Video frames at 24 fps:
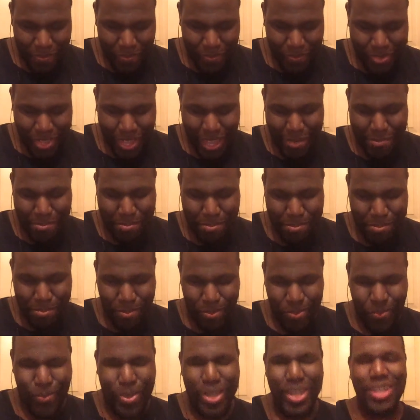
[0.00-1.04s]
that
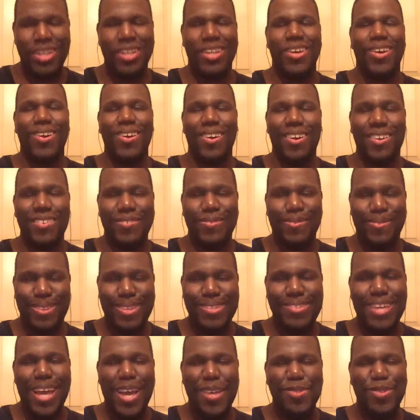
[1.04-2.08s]
went.
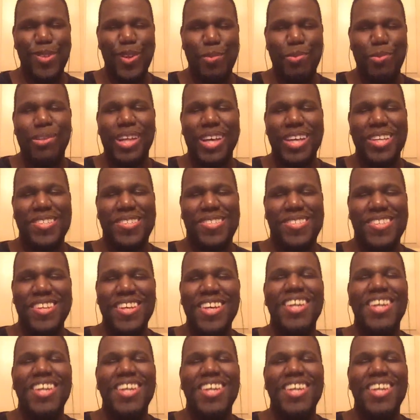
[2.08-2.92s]
This has no place.